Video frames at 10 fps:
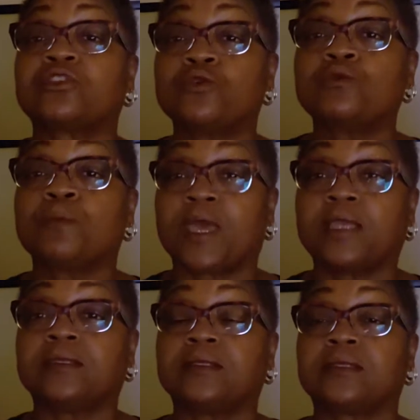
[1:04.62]

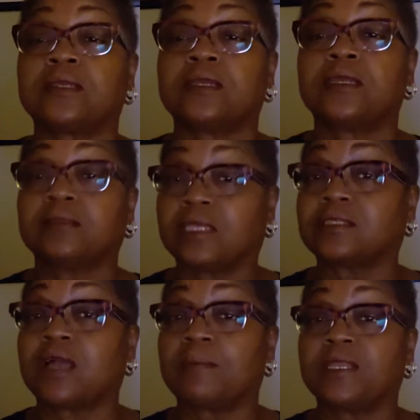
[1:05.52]
toothpaste that's
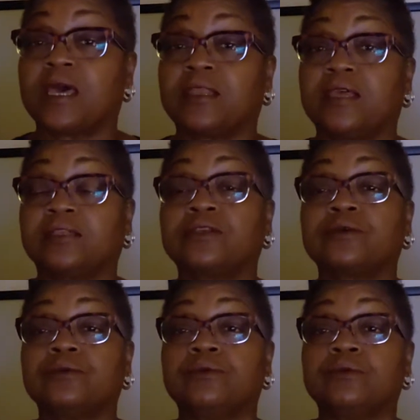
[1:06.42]
coming out of that
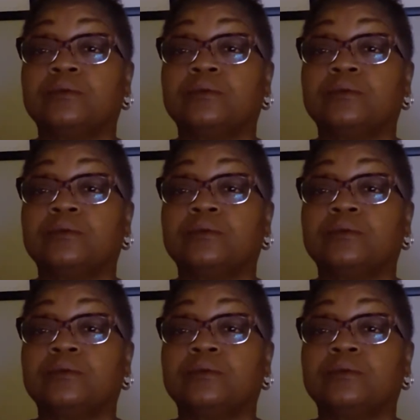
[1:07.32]
tube.